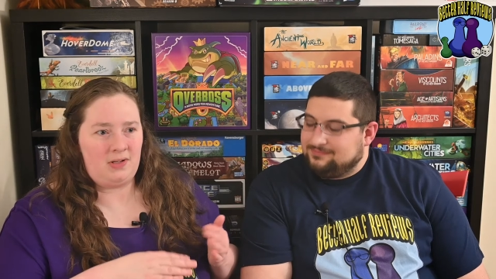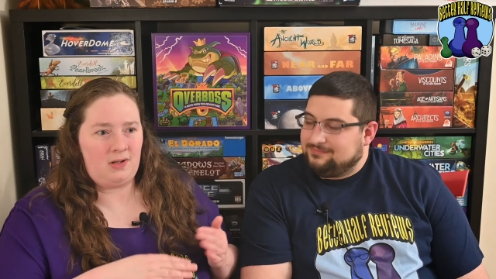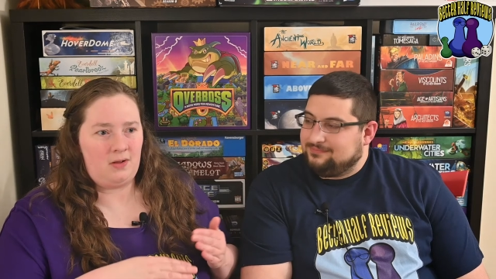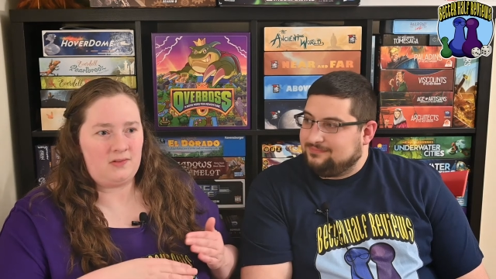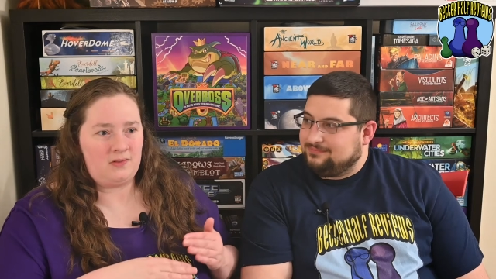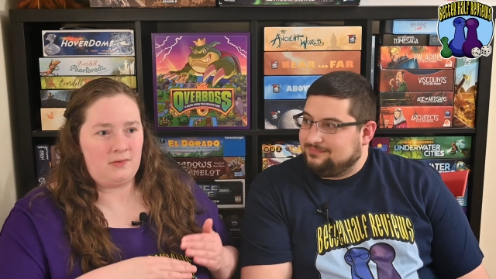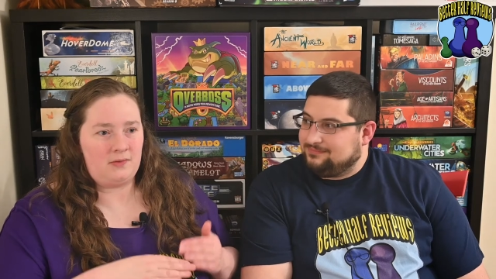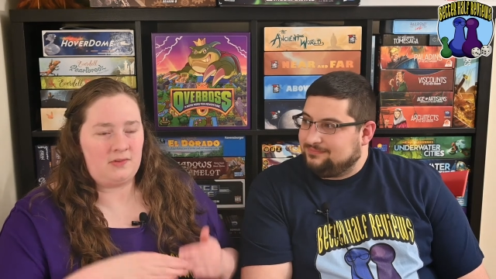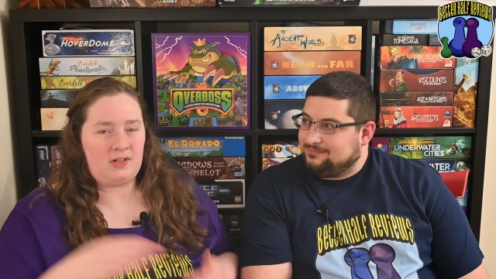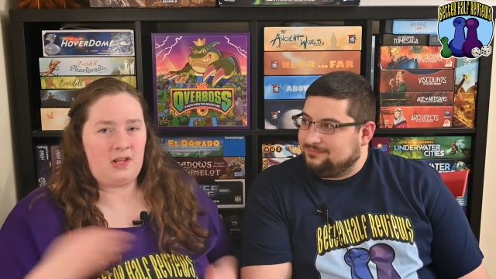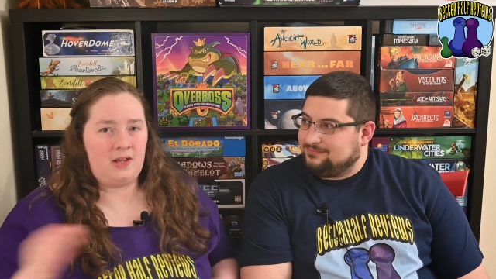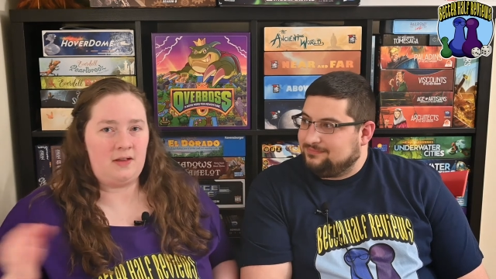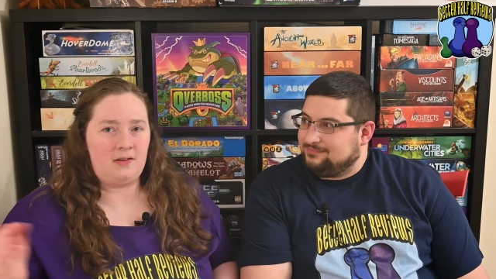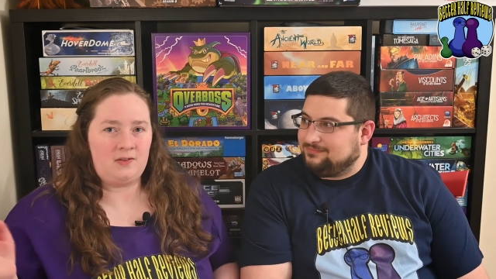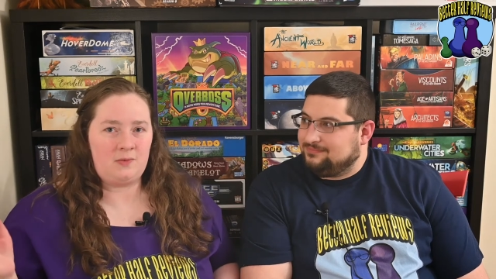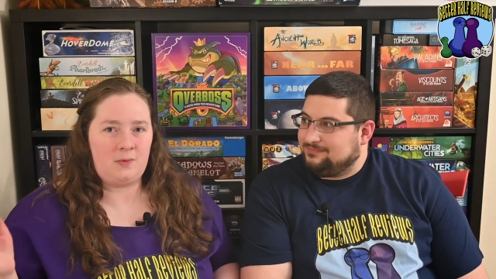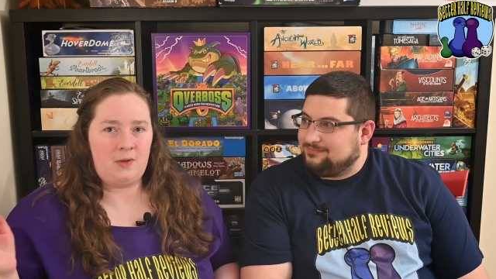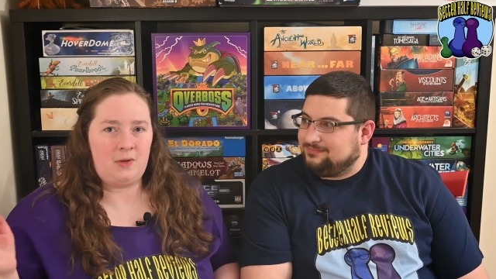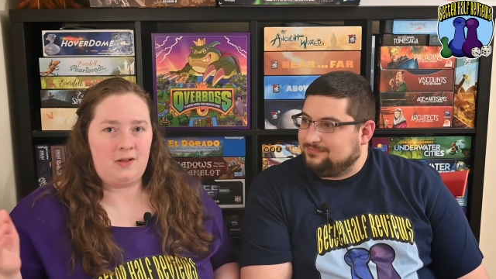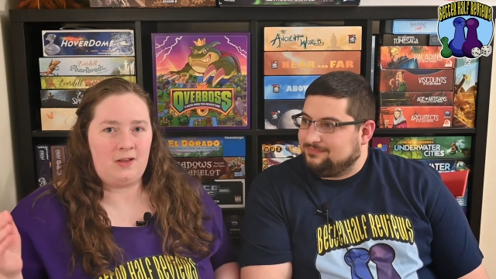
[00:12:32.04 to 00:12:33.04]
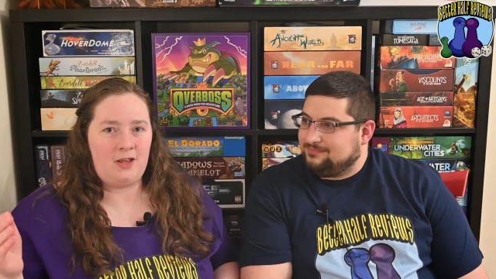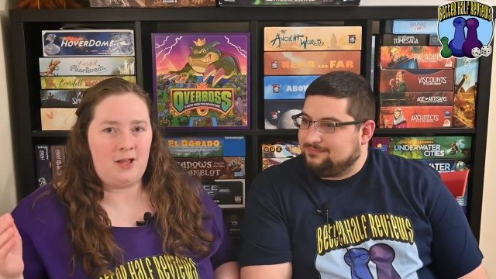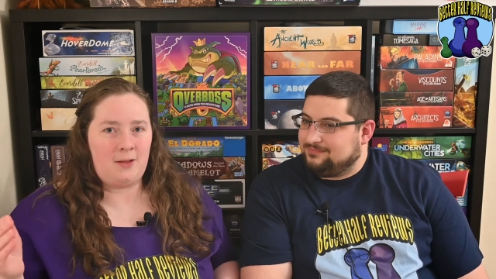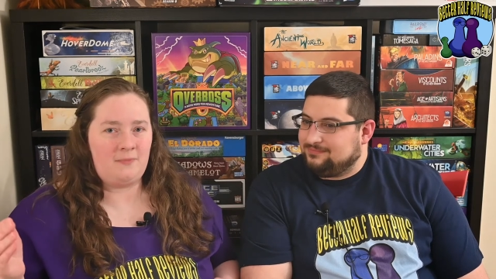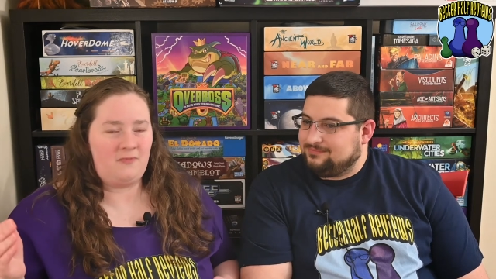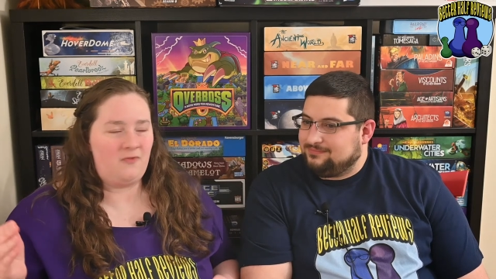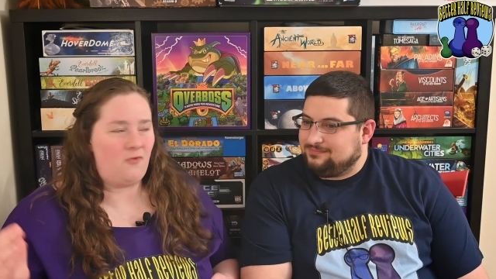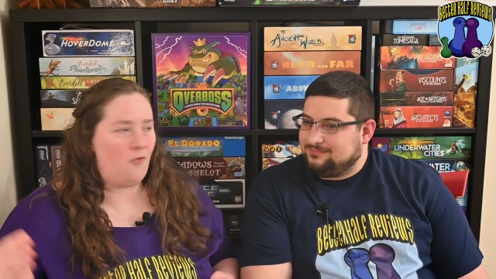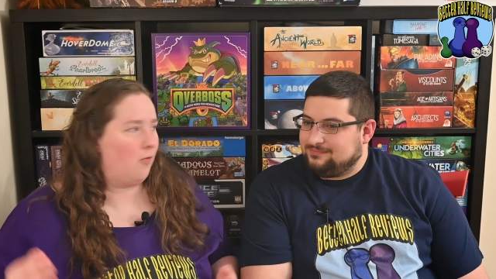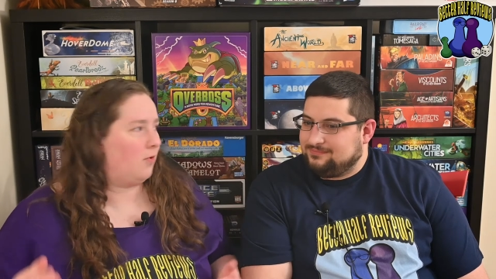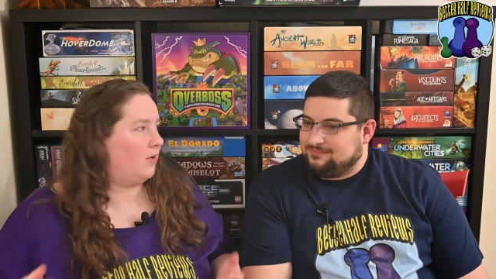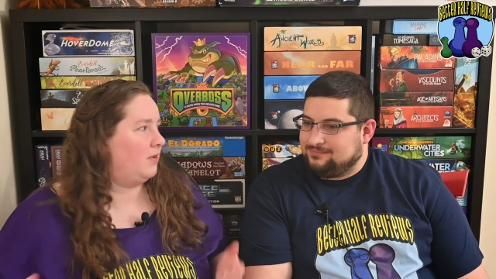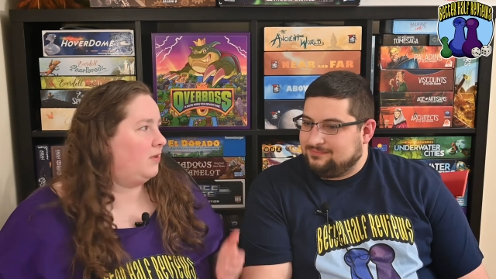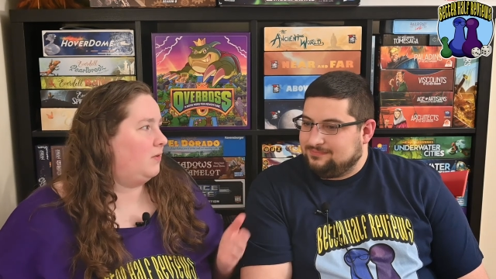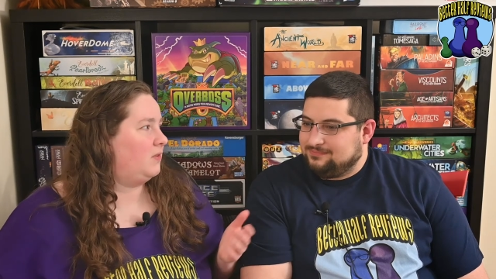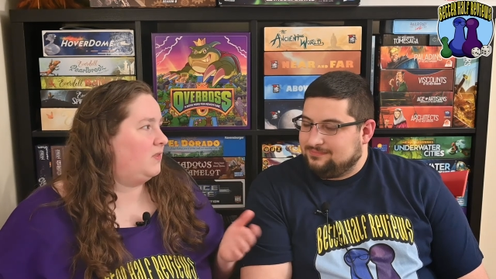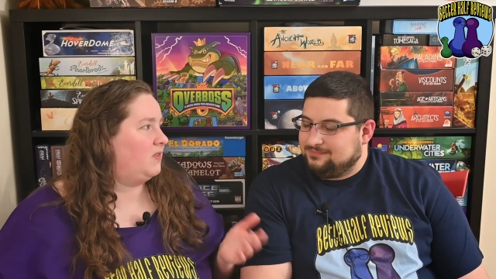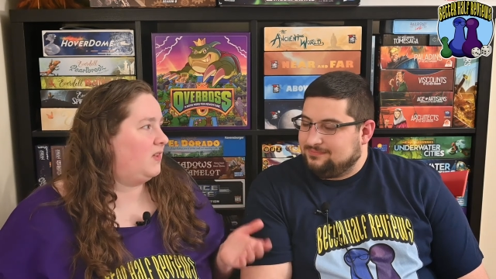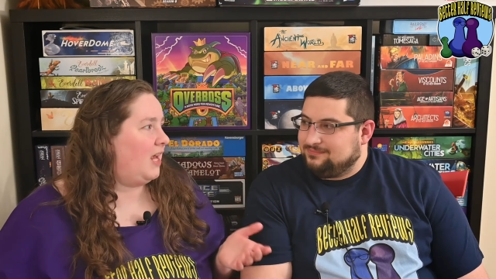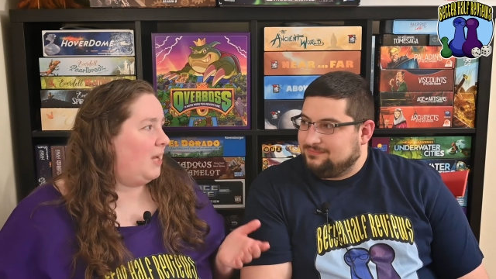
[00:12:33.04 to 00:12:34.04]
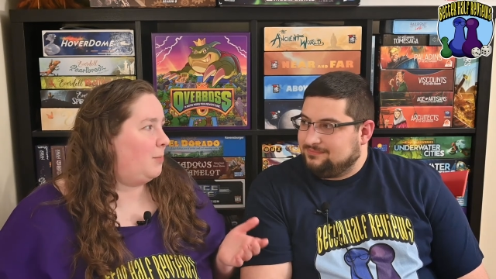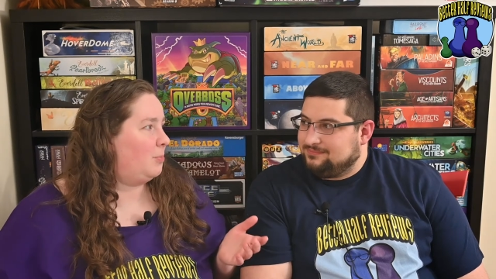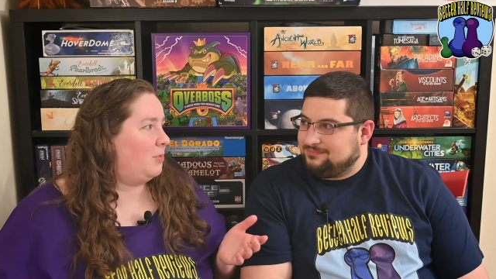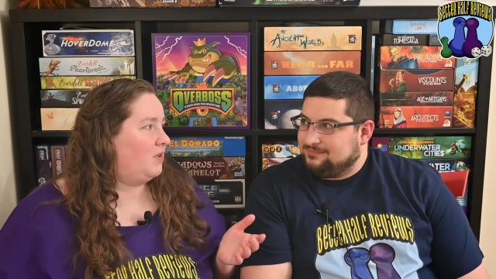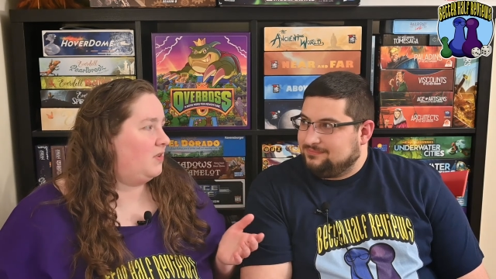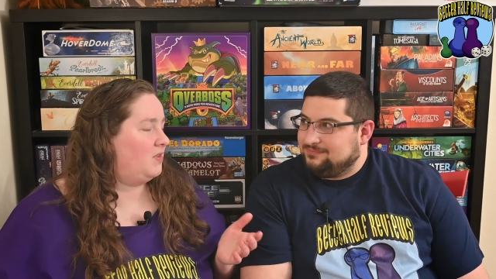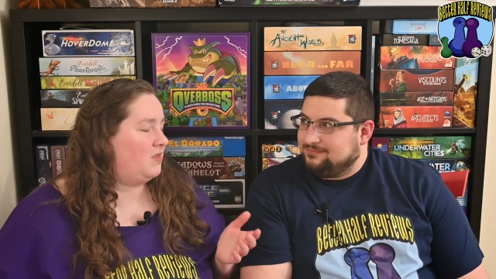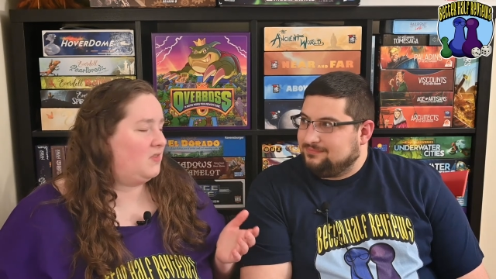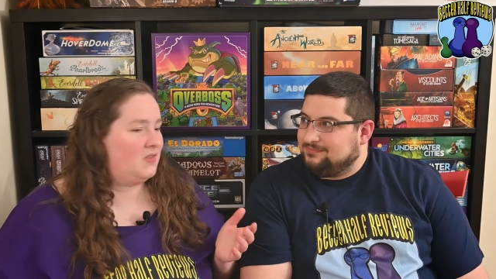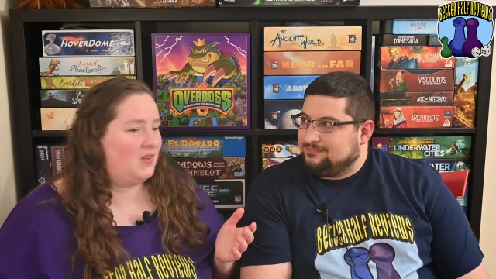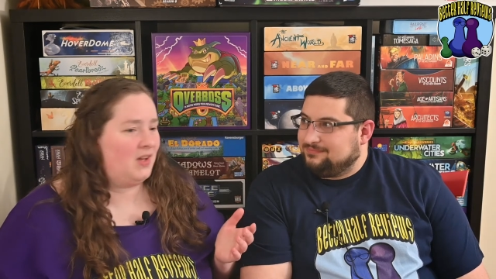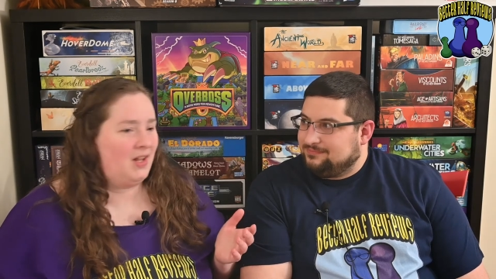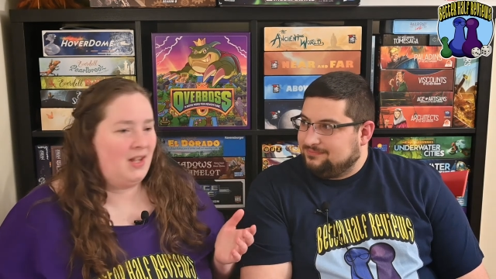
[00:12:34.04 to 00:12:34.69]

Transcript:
Speaker 1: also scales well up for those gamers.